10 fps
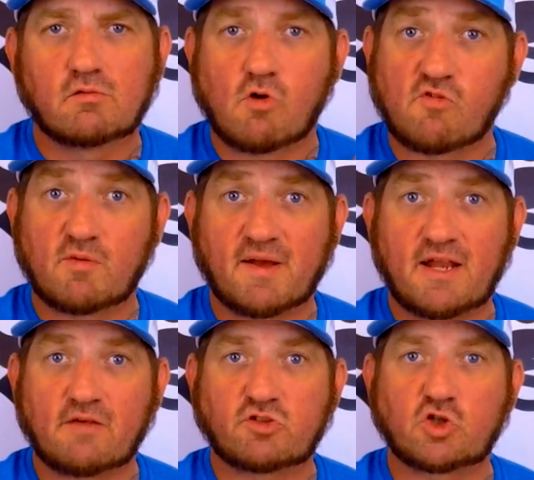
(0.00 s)
over my
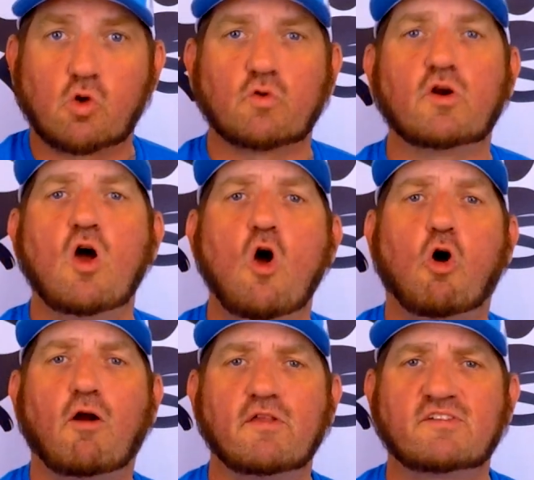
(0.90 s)
left shoulder
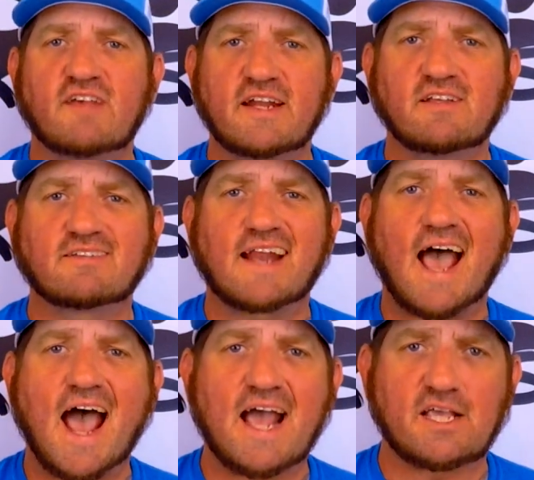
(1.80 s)
are the settings that
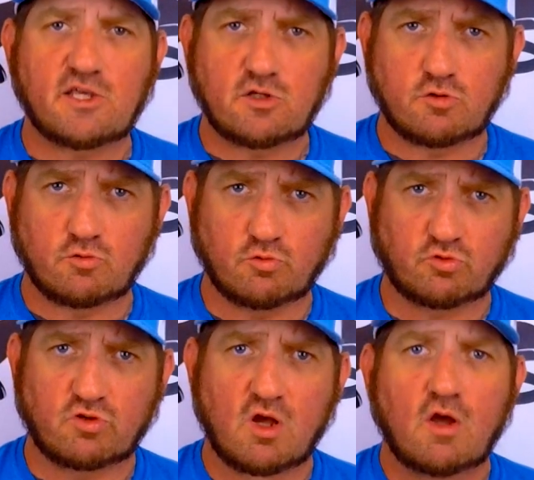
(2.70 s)
I
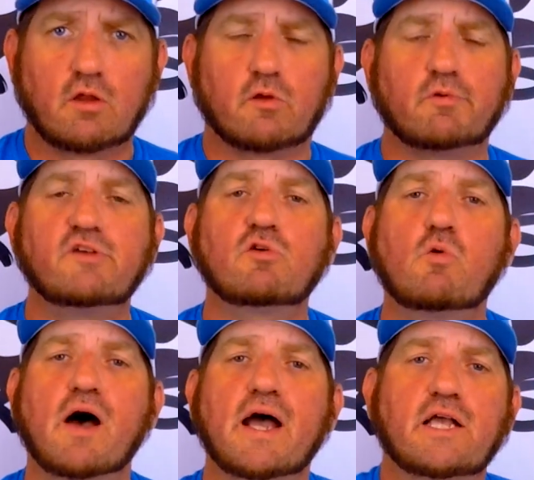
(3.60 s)
use. The reason
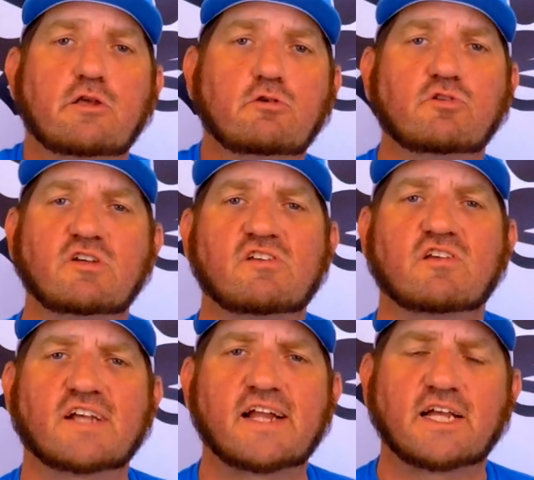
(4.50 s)
why I use these
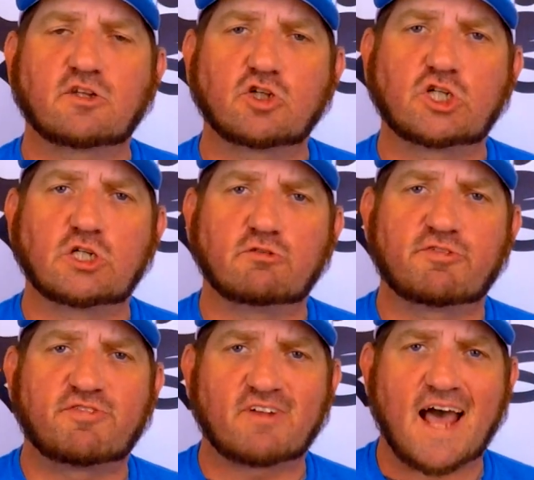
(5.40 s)
is I like to shoot
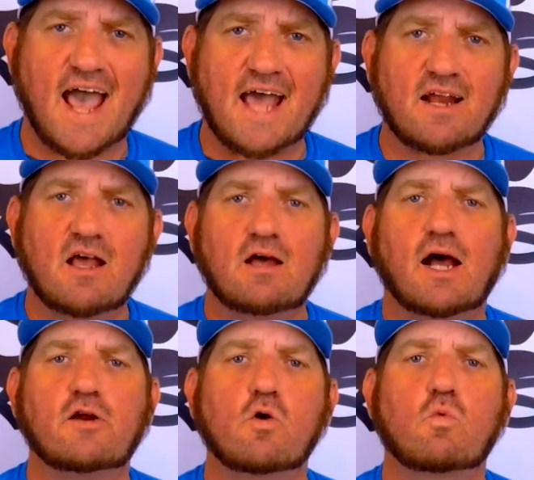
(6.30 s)
flat.
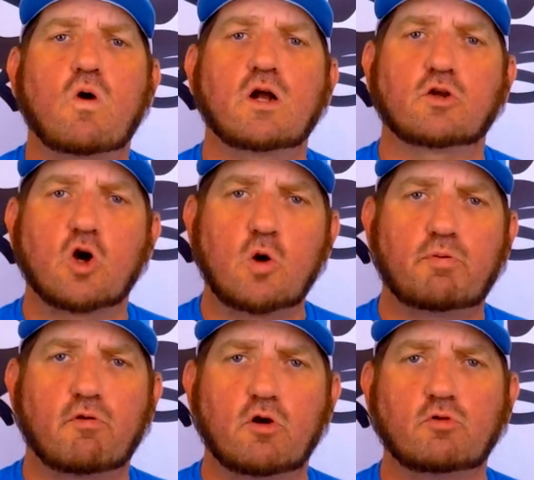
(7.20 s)
I don't want
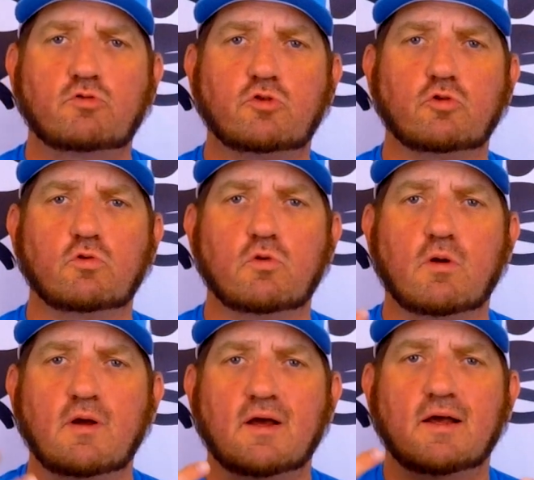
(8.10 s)
GoPro
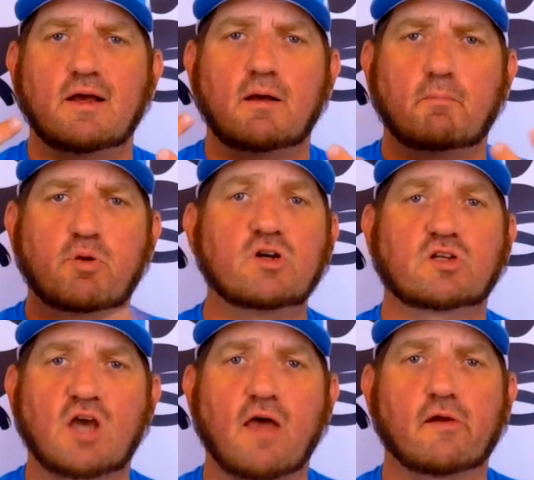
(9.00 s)
to
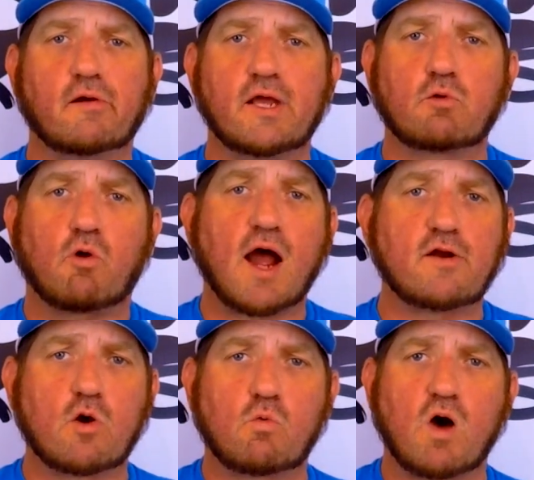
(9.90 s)
put color in where
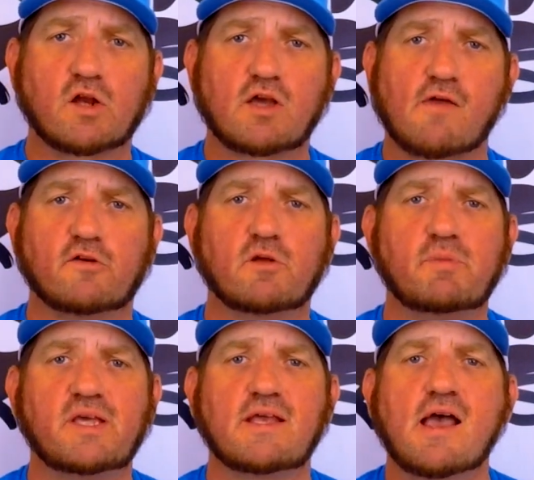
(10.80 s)
I don't want color to
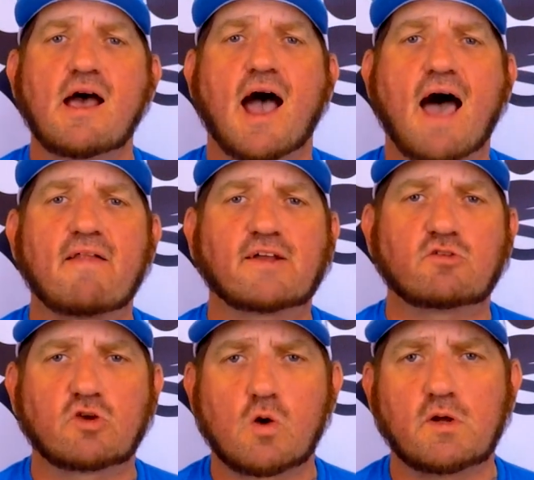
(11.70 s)
be. I like
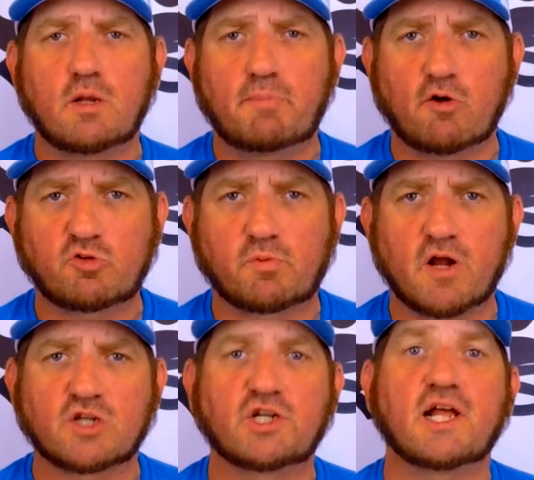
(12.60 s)
to go into
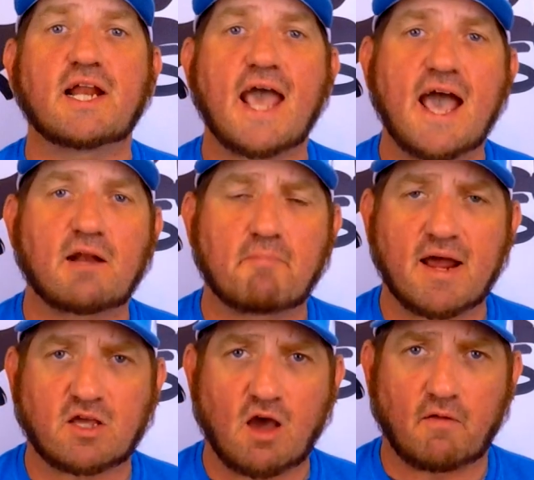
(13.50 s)
post-production and add
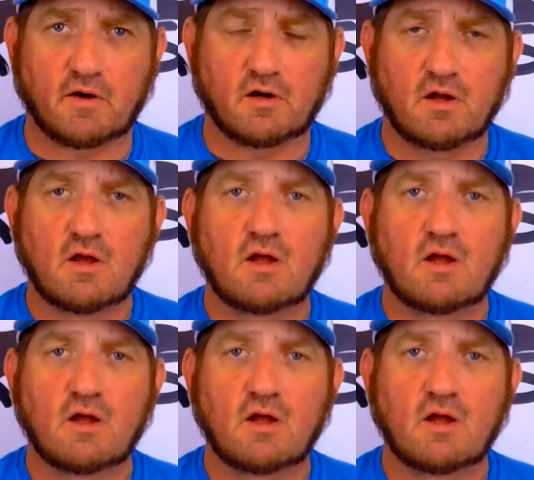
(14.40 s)
my color